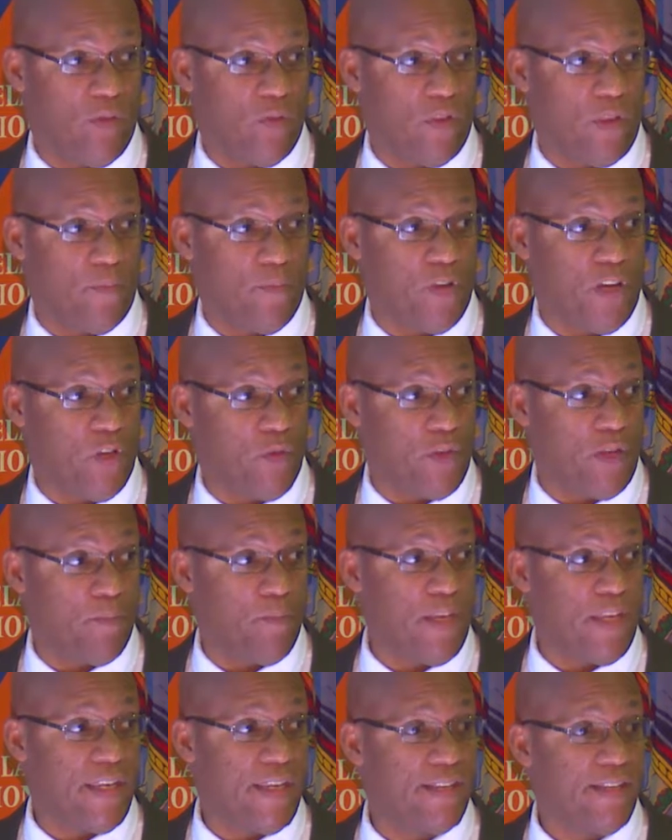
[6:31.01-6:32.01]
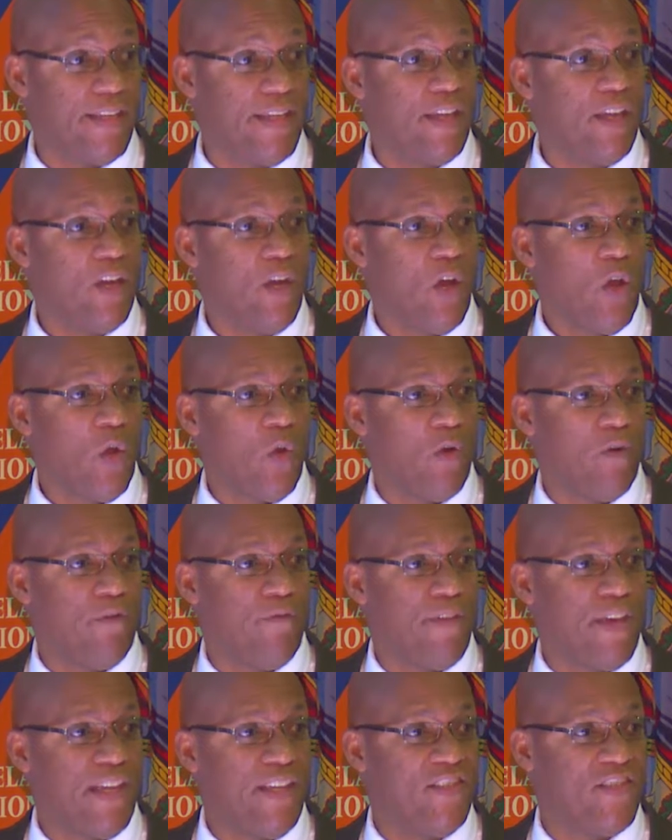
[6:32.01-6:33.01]
Whether I'm going to do it immediately, or
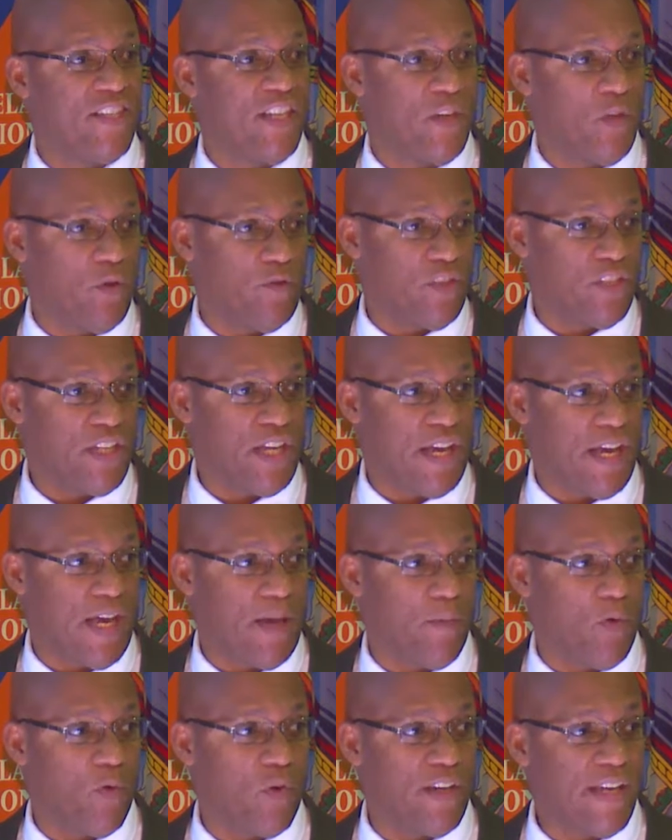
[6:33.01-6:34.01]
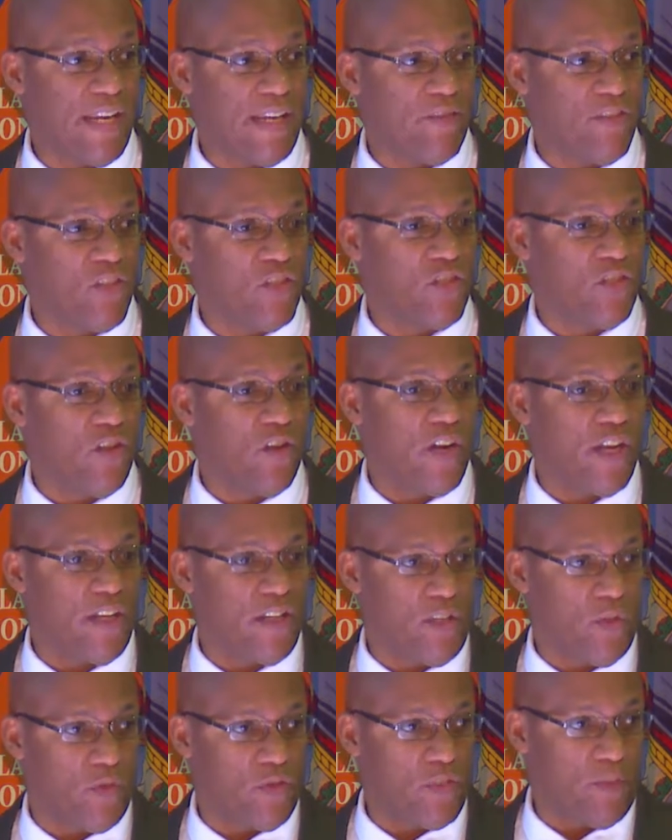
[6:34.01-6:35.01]
phase it in over time, or not even start it
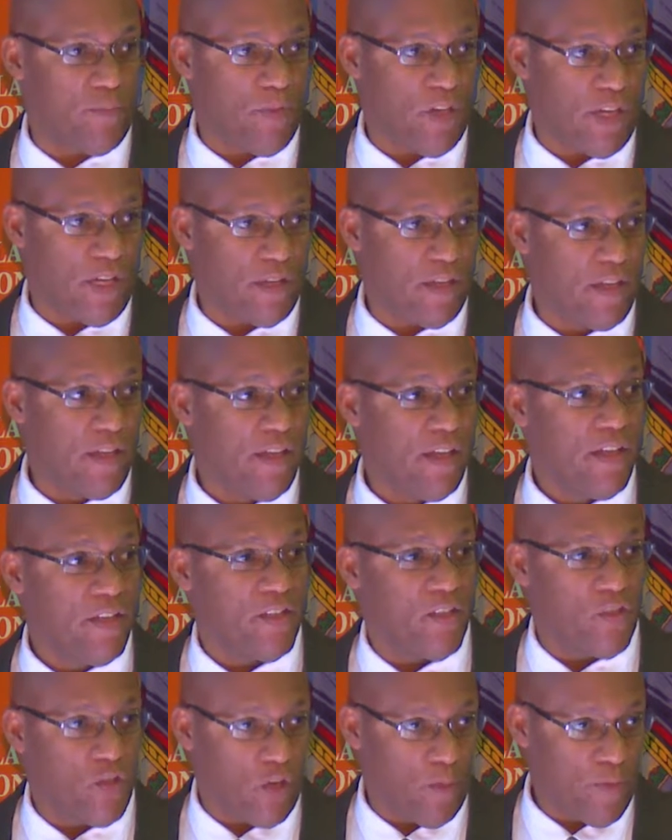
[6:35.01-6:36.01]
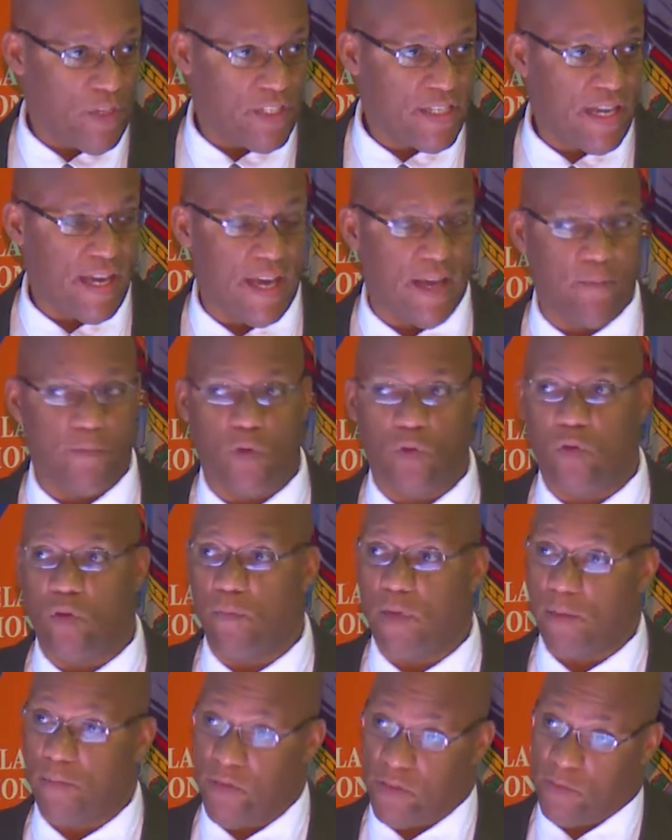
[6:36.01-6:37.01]
until some undetermined time, or
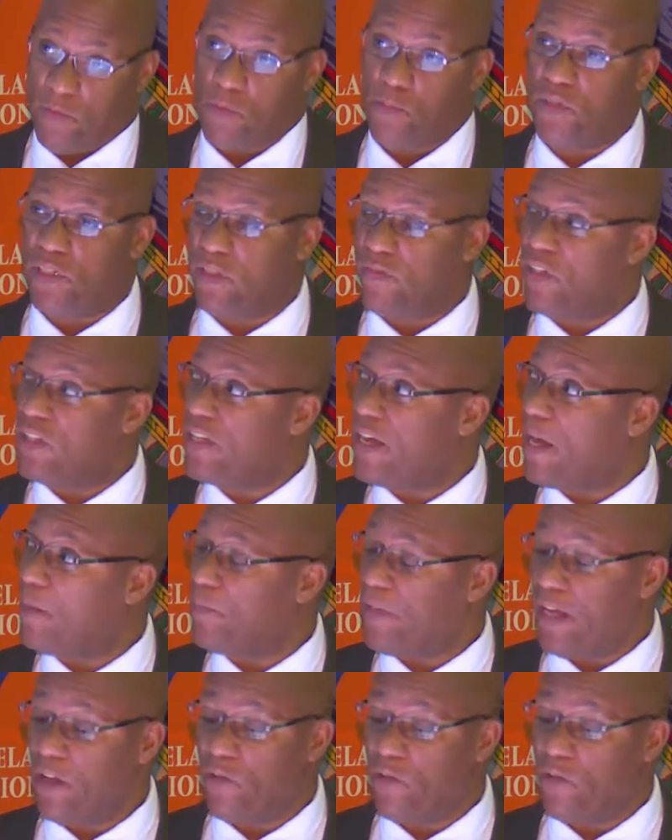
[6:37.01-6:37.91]
maybe some specific time down